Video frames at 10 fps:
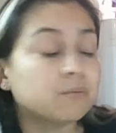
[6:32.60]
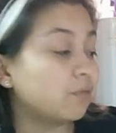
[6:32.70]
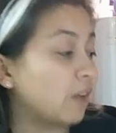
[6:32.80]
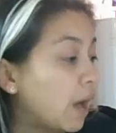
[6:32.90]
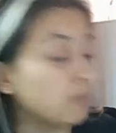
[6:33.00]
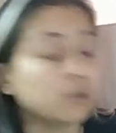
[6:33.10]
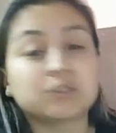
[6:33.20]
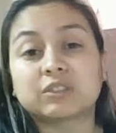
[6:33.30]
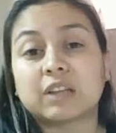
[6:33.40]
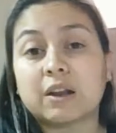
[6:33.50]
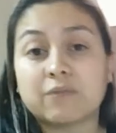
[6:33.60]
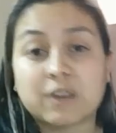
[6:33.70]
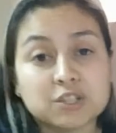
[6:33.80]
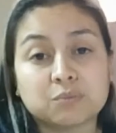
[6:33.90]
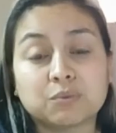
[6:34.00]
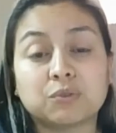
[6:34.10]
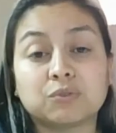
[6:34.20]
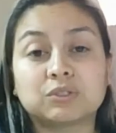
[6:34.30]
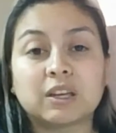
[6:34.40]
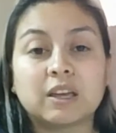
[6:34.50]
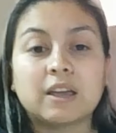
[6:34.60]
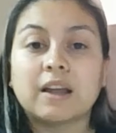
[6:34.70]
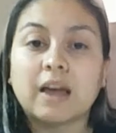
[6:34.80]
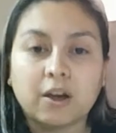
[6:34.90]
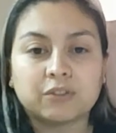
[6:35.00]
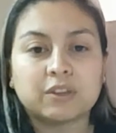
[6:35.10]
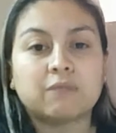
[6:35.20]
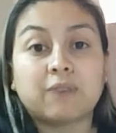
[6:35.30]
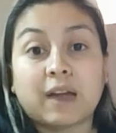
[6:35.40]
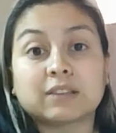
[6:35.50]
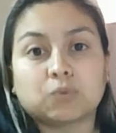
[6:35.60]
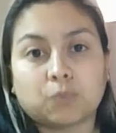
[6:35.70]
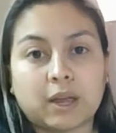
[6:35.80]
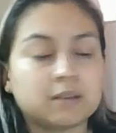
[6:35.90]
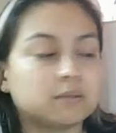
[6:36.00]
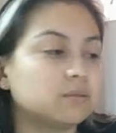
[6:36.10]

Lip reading: flowers and vegetables in a healthy, fast way.